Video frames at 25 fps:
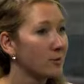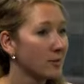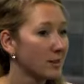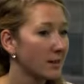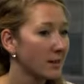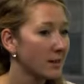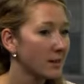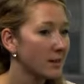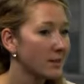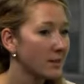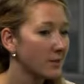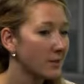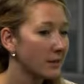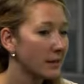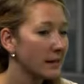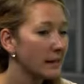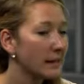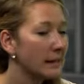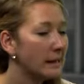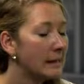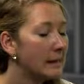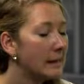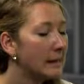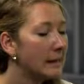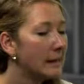the country.
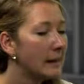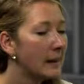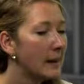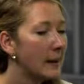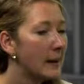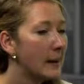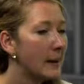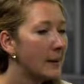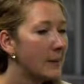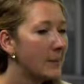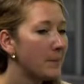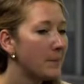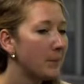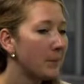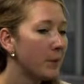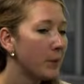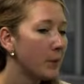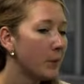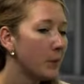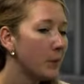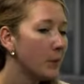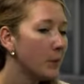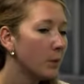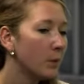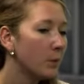And
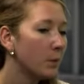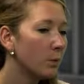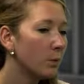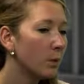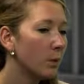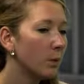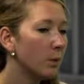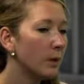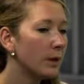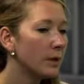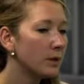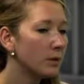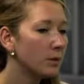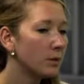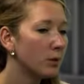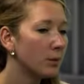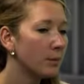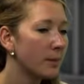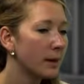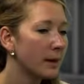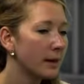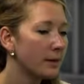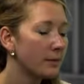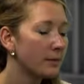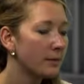what we talk
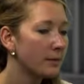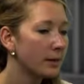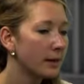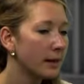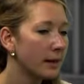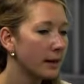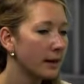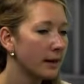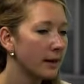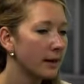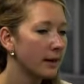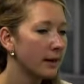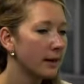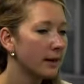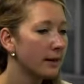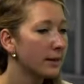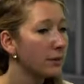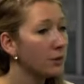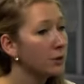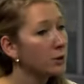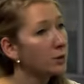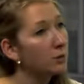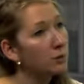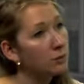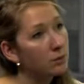about in the
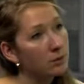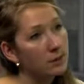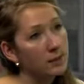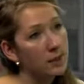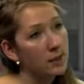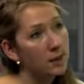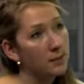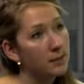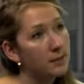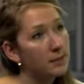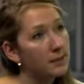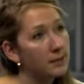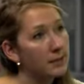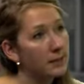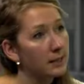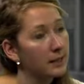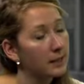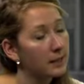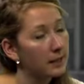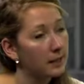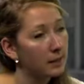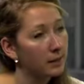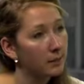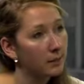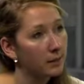short term is
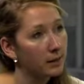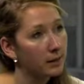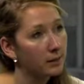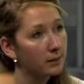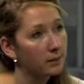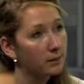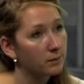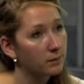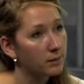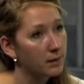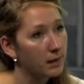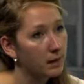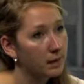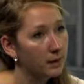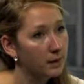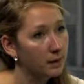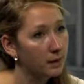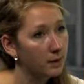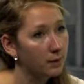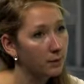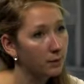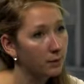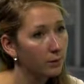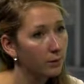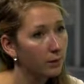thinking about
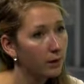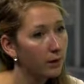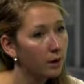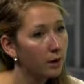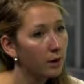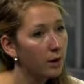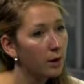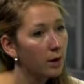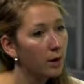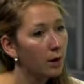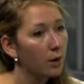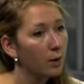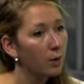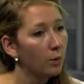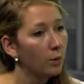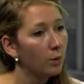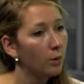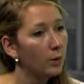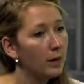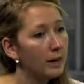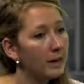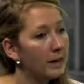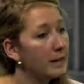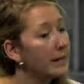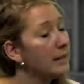how
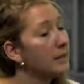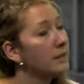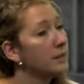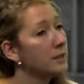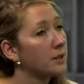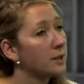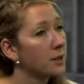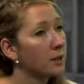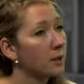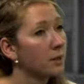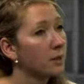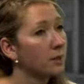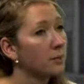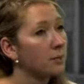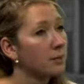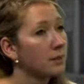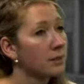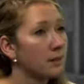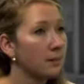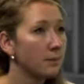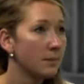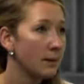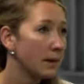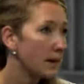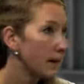we need to
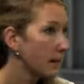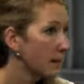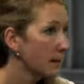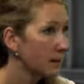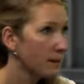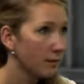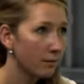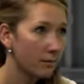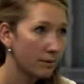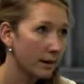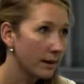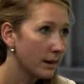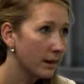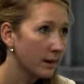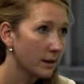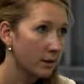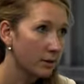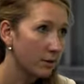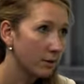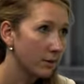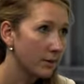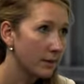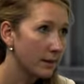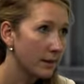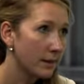stimulate the real
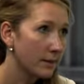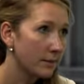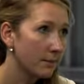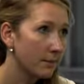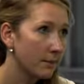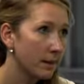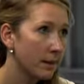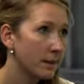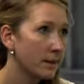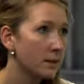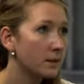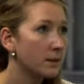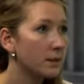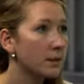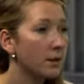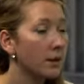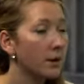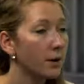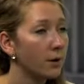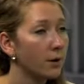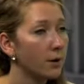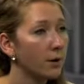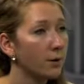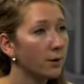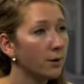economy. And
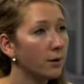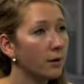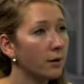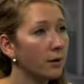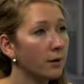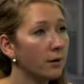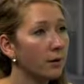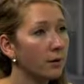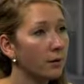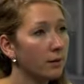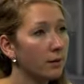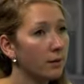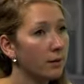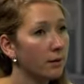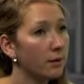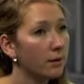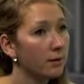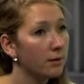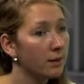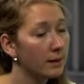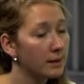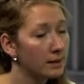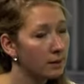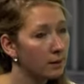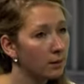so
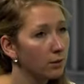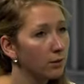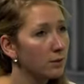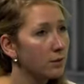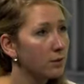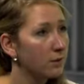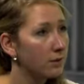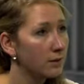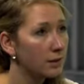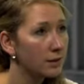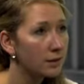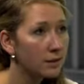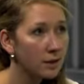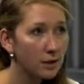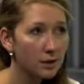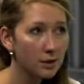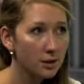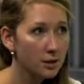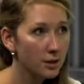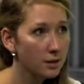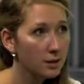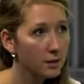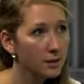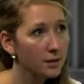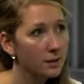there's a lot of
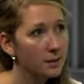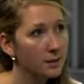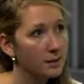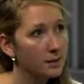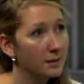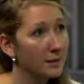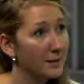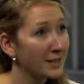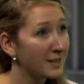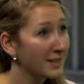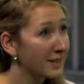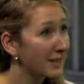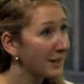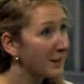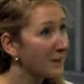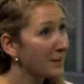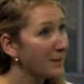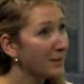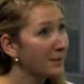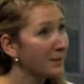discussion, especially